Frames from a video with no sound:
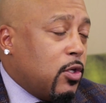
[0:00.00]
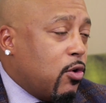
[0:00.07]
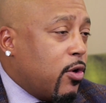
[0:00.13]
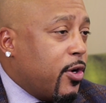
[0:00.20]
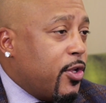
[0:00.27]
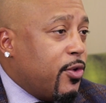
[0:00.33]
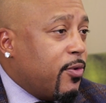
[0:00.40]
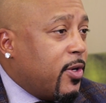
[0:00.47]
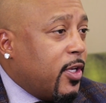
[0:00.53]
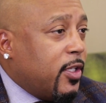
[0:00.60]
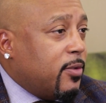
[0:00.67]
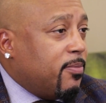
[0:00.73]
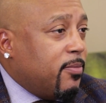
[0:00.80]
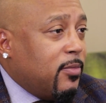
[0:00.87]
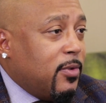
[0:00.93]
or you
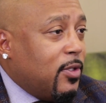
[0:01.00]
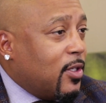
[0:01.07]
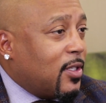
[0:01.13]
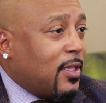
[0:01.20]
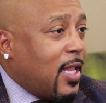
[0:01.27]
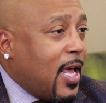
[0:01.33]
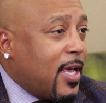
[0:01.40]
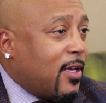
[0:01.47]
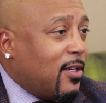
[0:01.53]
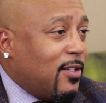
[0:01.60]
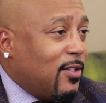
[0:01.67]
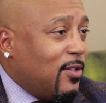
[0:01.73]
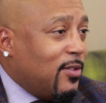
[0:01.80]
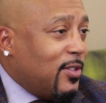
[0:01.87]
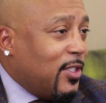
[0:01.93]
could look like
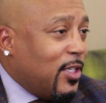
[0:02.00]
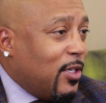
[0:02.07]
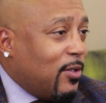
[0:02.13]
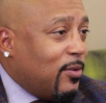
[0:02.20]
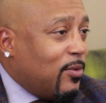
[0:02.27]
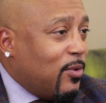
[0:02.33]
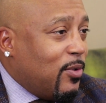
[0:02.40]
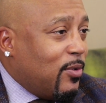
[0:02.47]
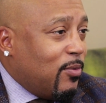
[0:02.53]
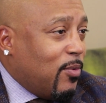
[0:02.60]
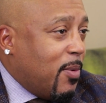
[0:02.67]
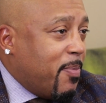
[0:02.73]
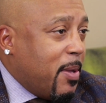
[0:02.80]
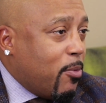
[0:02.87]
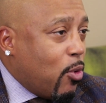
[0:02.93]
you know
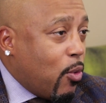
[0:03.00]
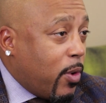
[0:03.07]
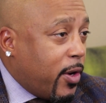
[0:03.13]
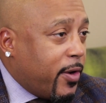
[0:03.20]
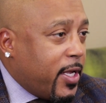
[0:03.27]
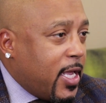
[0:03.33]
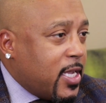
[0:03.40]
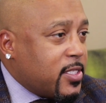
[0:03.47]
what people were wearing